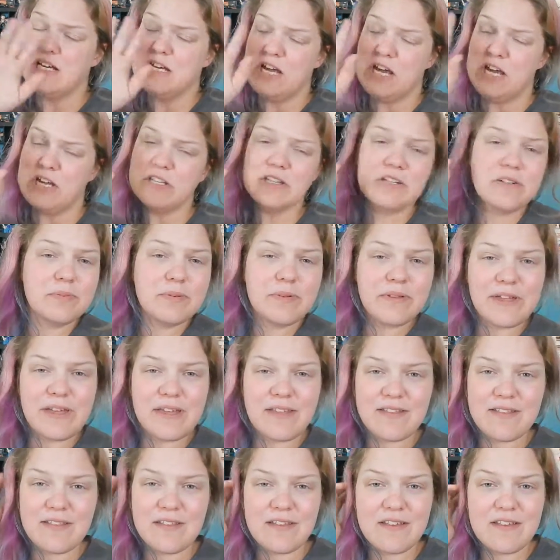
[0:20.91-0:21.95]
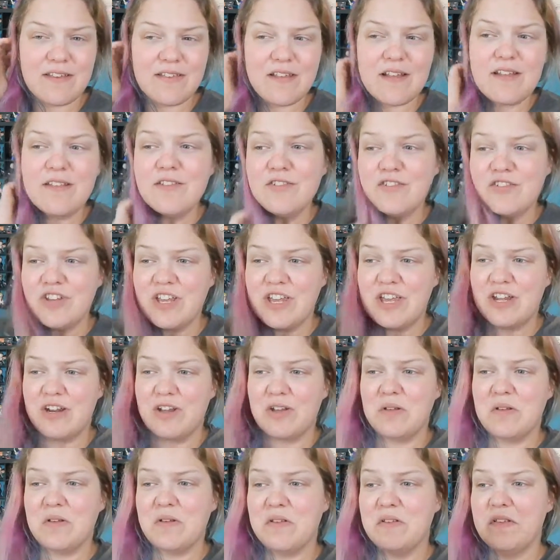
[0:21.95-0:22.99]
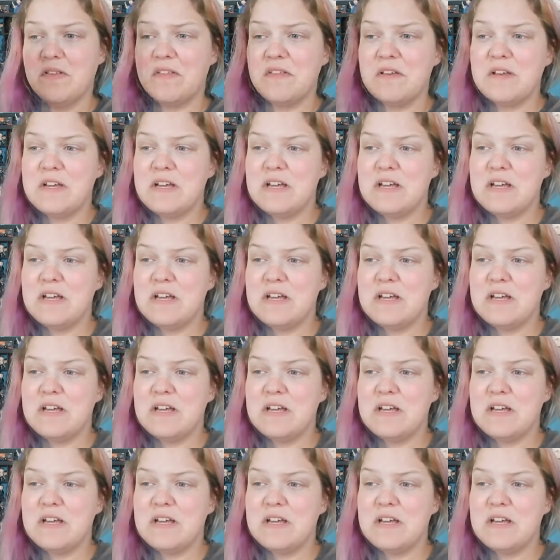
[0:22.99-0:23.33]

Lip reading: other places, other channels,